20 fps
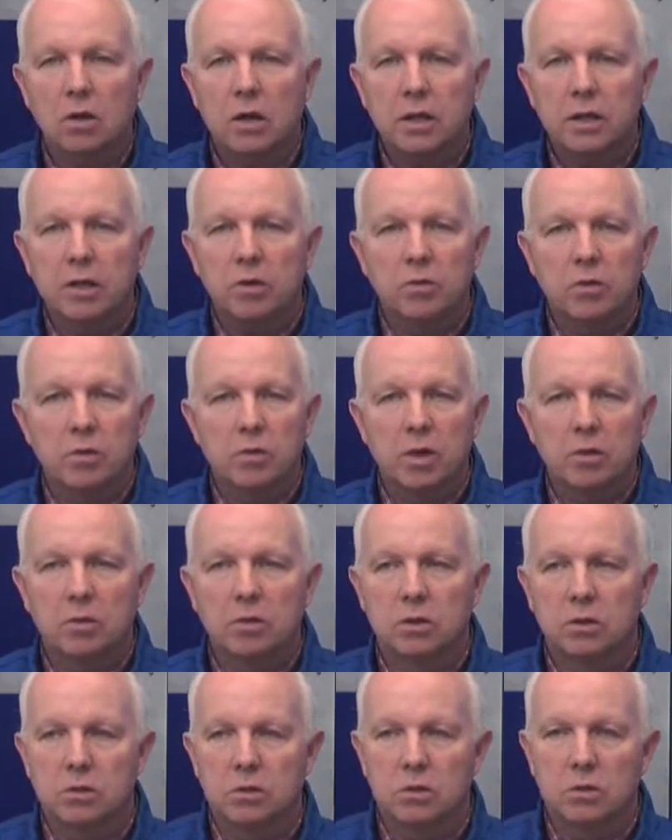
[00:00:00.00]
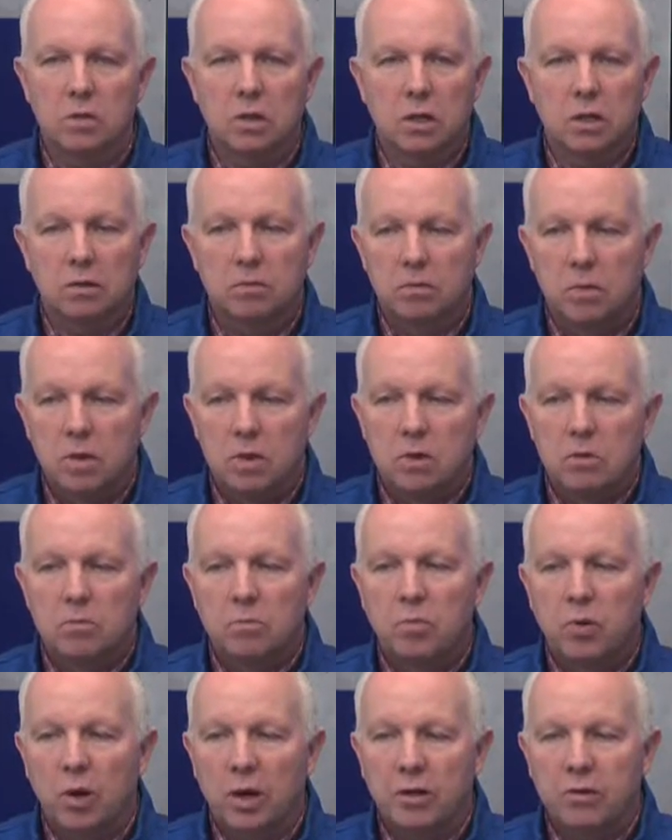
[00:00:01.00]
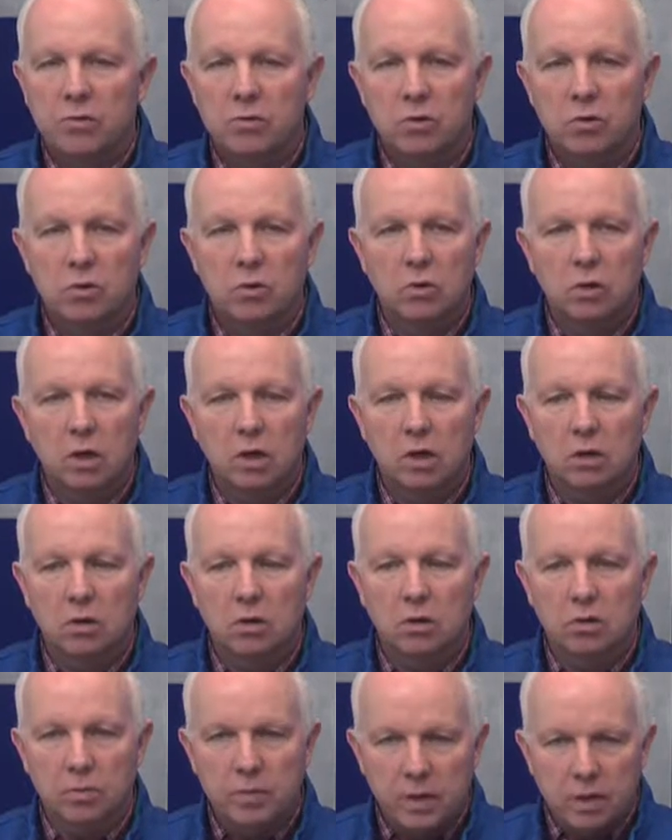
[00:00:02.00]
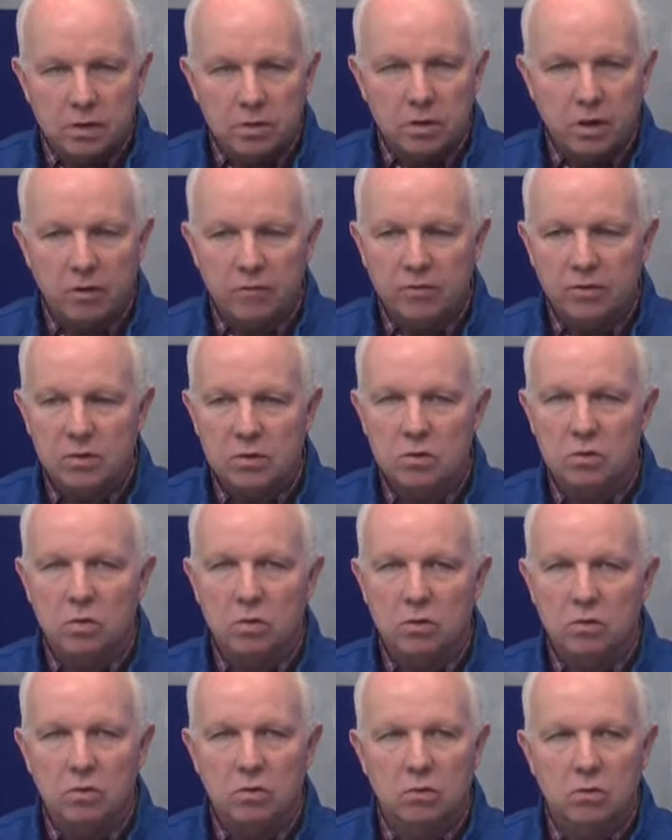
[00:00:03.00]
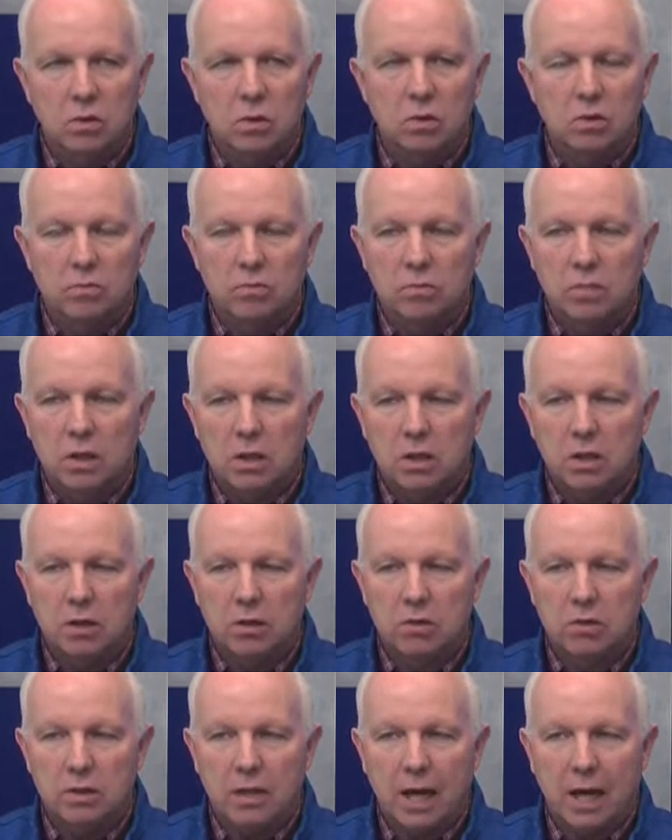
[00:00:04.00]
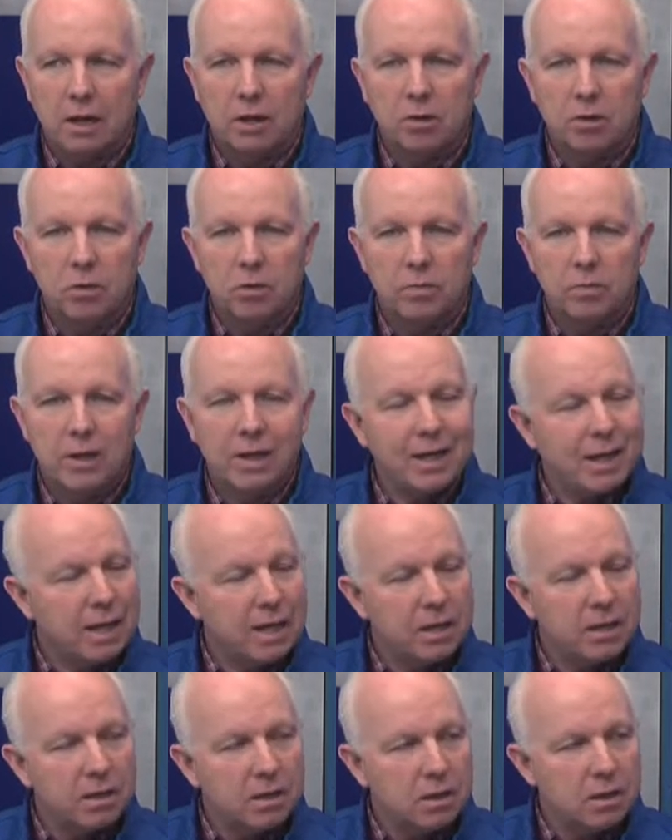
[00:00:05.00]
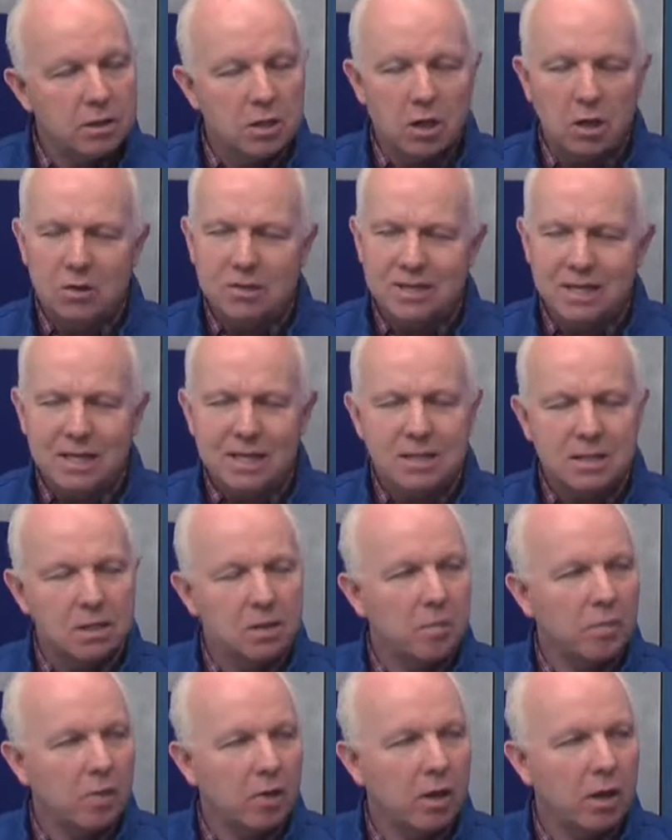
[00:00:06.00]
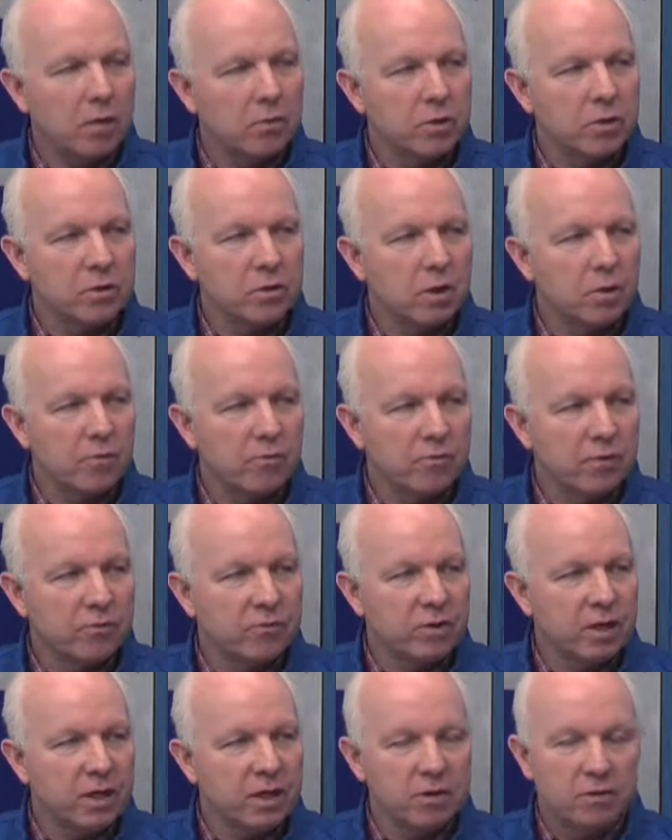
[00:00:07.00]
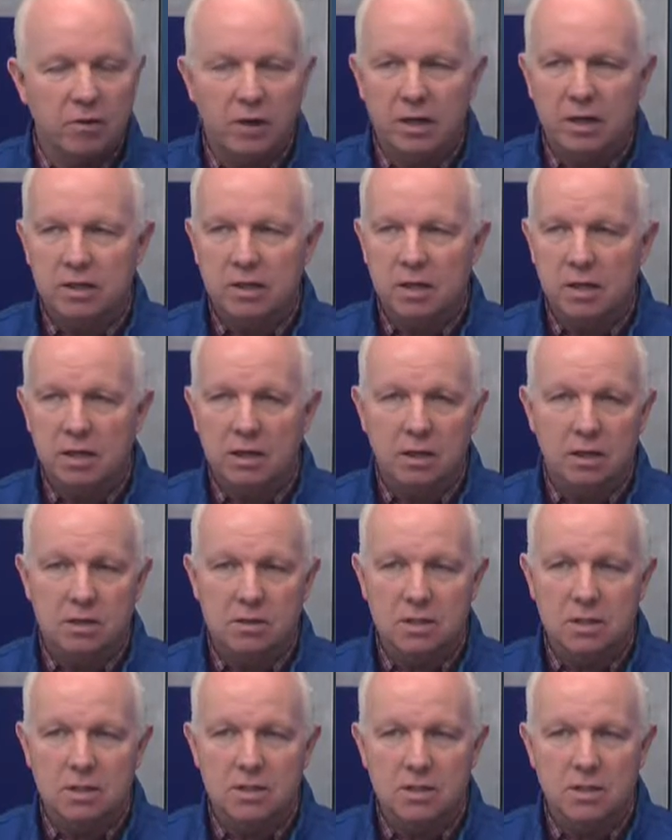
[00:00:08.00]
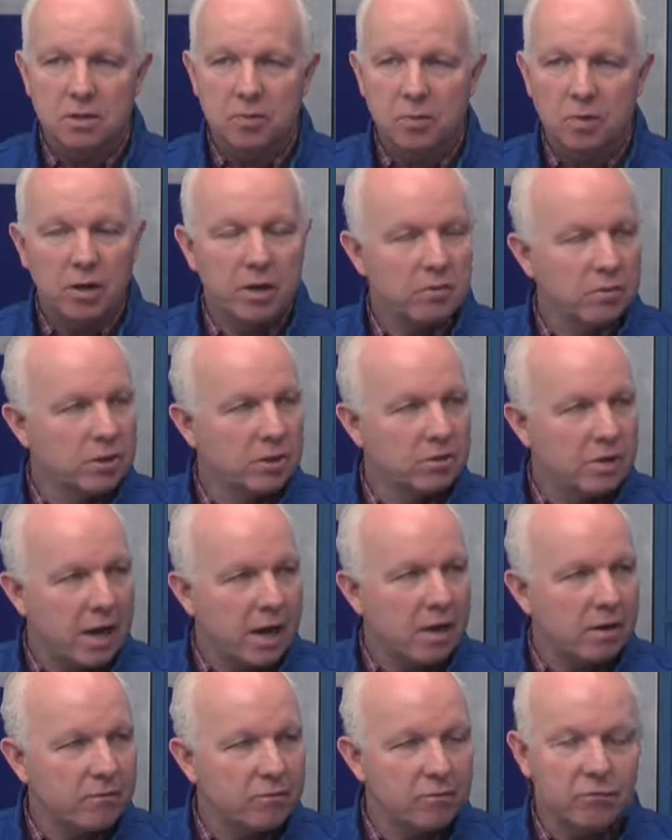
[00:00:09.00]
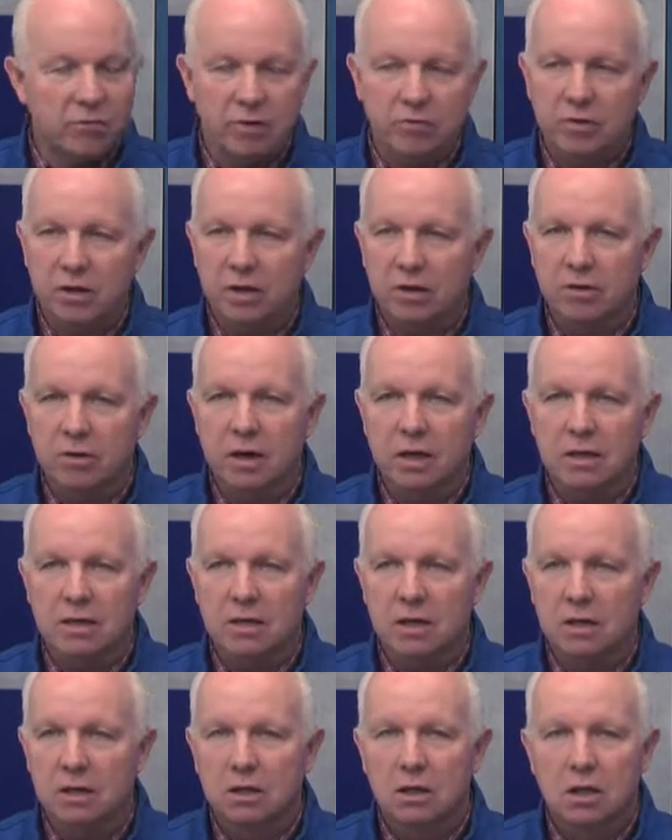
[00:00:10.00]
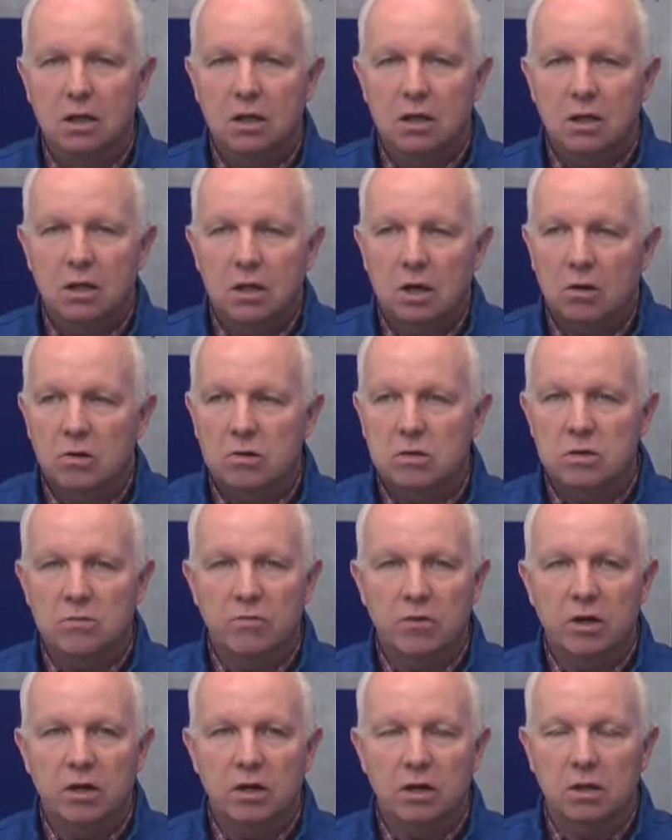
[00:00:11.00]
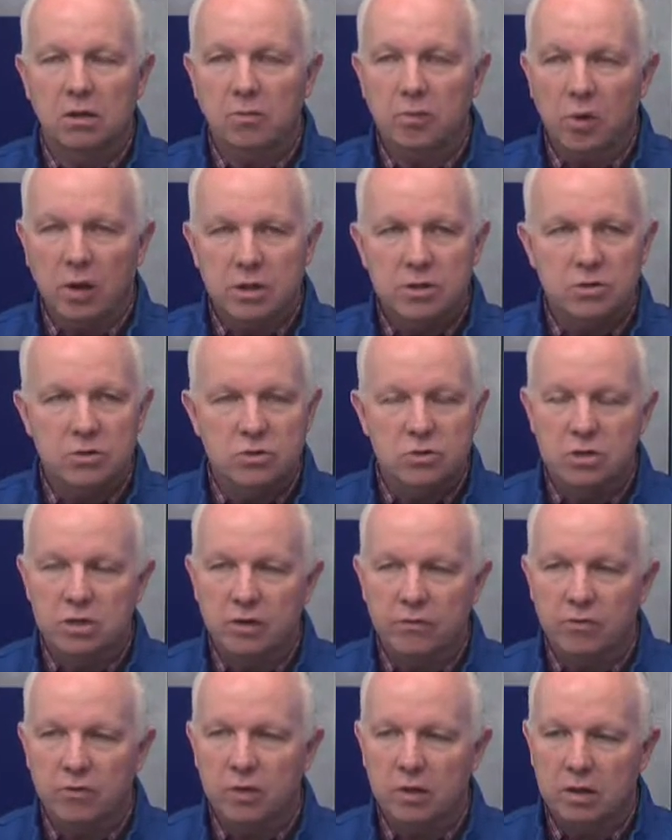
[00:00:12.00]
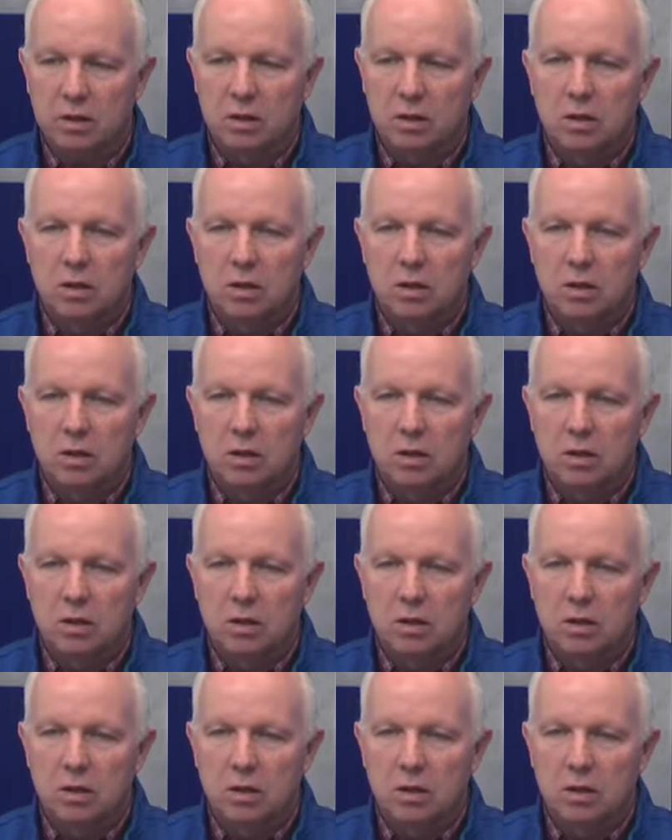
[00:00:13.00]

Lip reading: I think we were able to play through a little bit of toughness. It got a little bit heated. It's easy to play when you're up 15 or 18, and it's easy to play when you're down 15 or 18. The pressure's different.